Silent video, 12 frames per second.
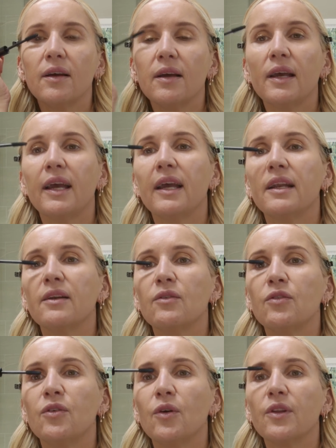
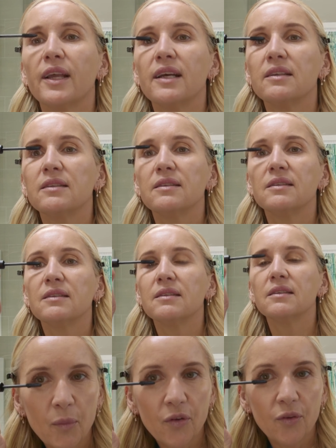and fullness.
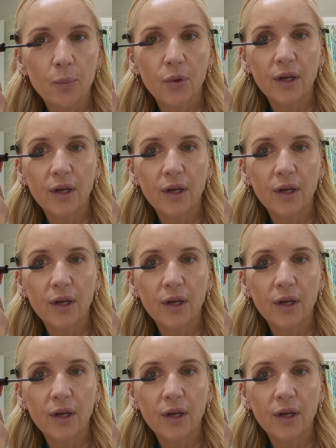I'm also